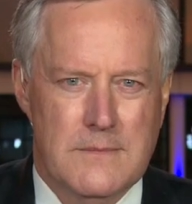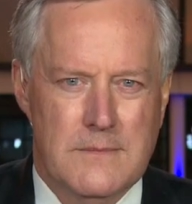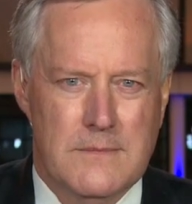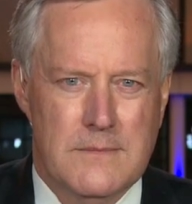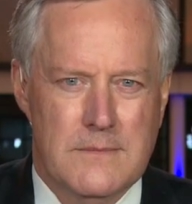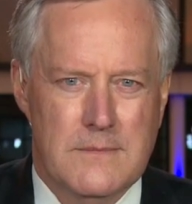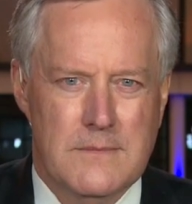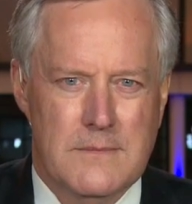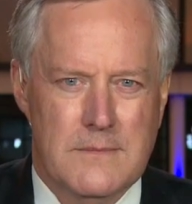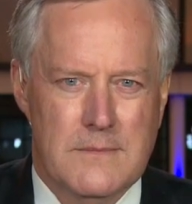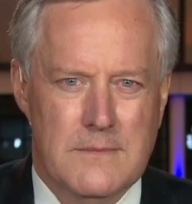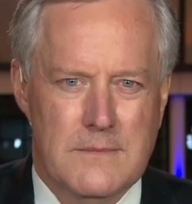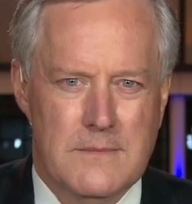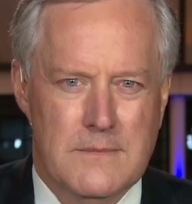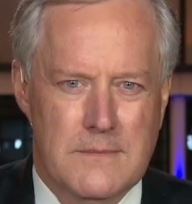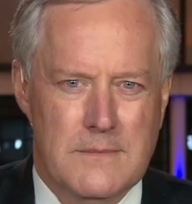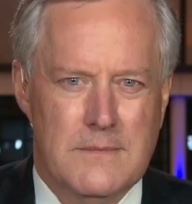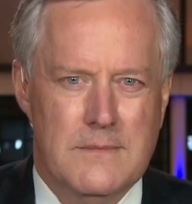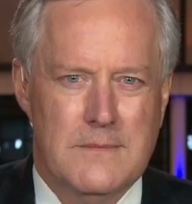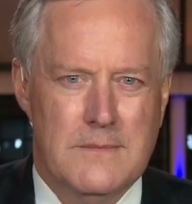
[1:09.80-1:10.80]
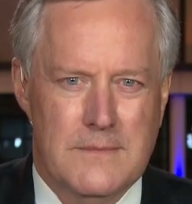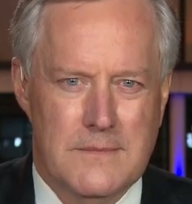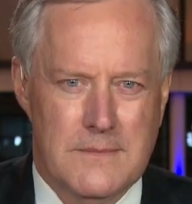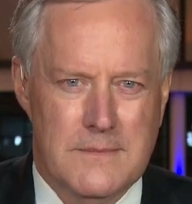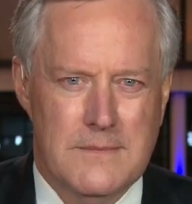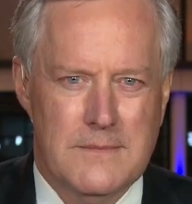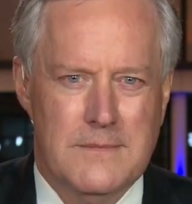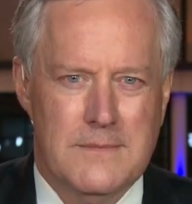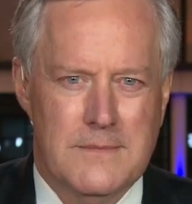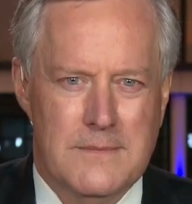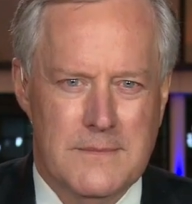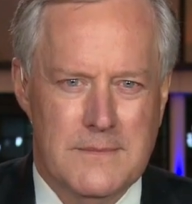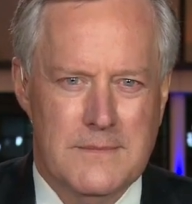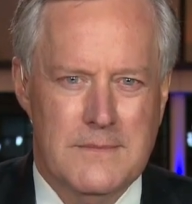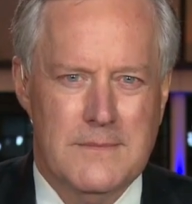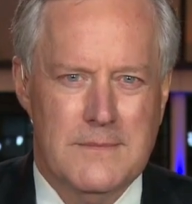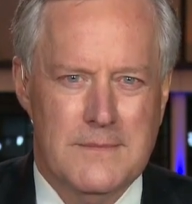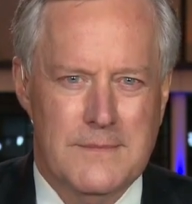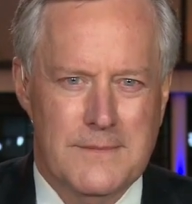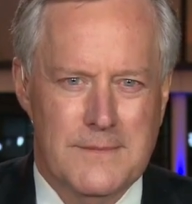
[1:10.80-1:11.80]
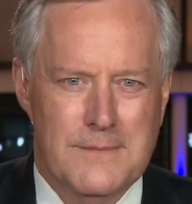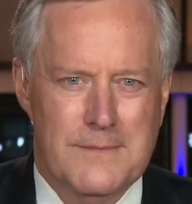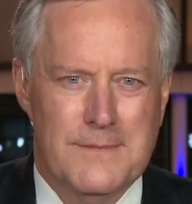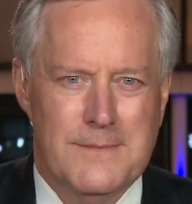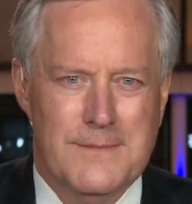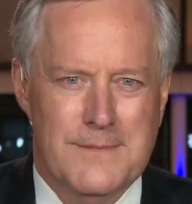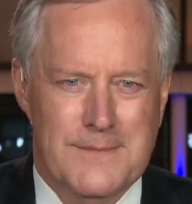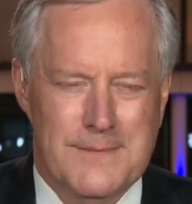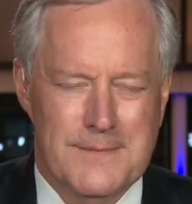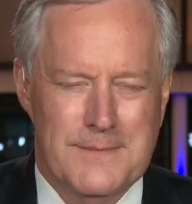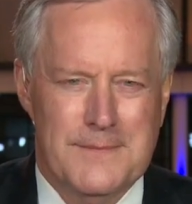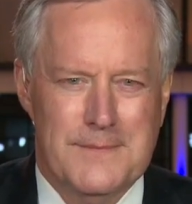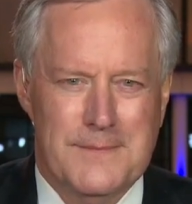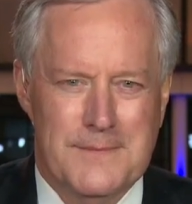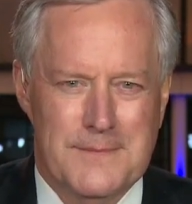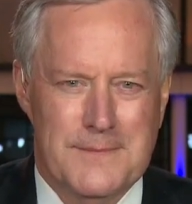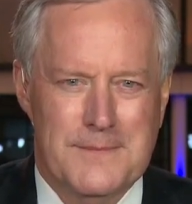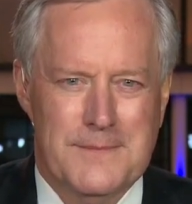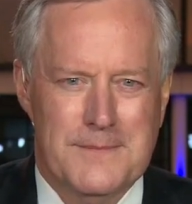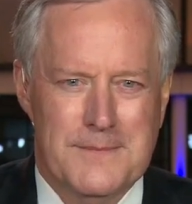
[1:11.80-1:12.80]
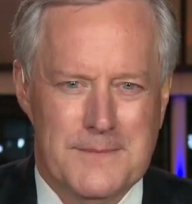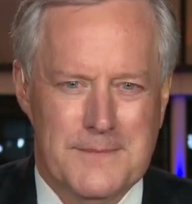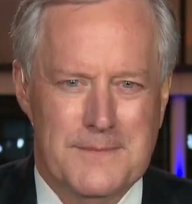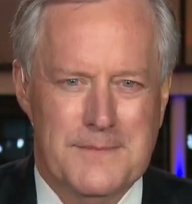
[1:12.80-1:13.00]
[no speech]